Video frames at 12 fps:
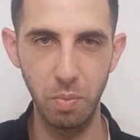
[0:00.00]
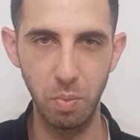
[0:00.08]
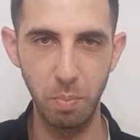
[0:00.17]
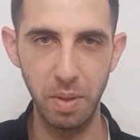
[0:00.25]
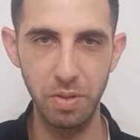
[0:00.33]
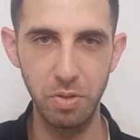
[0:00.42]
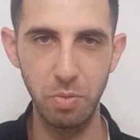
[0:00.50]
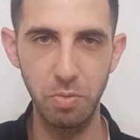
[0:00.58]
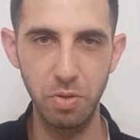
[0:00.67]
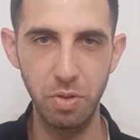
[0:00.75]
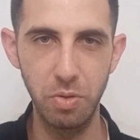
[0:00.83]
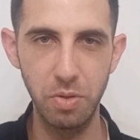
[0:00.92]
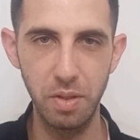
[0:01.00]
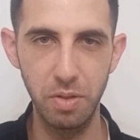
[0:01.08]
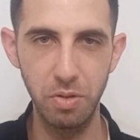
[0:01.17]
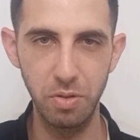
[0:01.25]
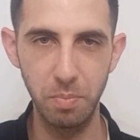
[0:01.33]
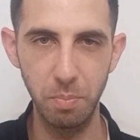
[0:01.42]
We might still feel
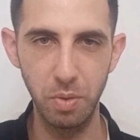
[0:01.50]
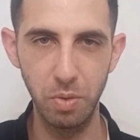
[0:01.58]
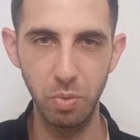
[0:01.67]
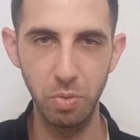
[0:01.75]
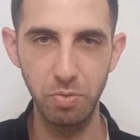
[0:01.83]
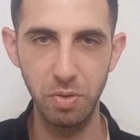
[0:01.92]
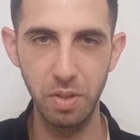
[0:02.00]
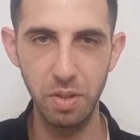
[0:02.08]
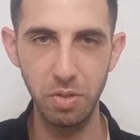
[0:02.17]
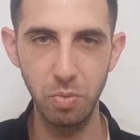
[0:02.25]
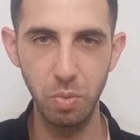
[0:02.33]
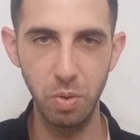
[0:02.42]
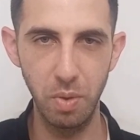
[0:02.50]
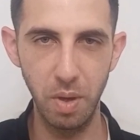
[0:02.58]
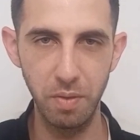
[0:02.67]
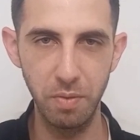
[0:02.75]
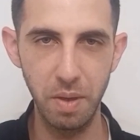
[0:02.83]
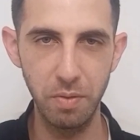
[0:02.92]
things, but those feelings will
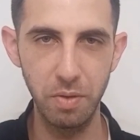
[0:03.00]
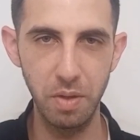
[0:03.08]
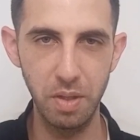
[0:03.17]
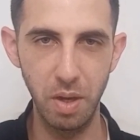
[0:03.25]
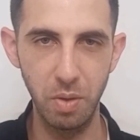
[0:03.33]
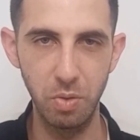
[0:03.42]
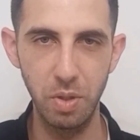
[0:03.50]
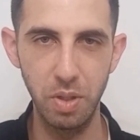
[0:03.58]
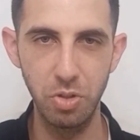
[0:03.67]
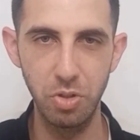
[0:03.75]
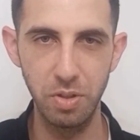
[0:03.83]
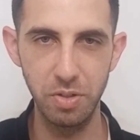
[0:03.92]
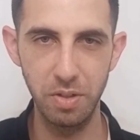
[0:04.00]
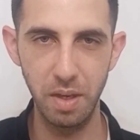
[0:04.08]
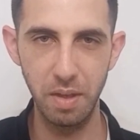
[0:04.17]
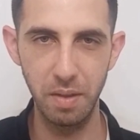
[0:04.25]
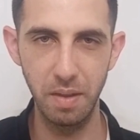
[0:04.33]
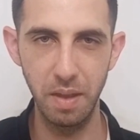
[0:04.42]
arrive after the calculation is
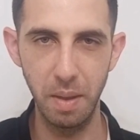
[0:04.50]
done.